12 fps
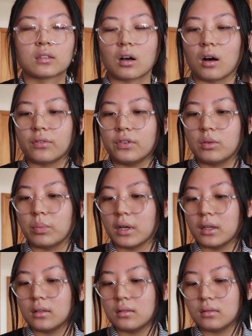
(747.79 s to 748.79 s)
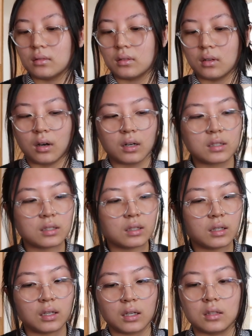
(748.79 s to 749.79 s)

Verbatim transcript: the toffee, but honestly,